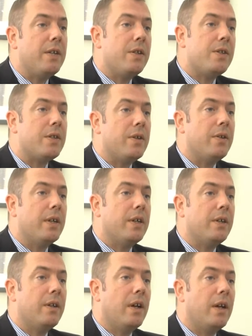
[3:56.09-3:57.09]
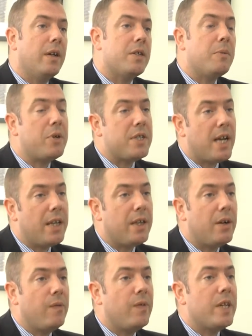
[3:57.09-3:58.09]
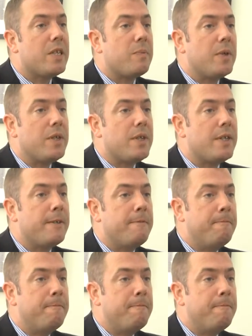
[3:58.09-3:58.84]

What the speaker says: sooner to protect their investments.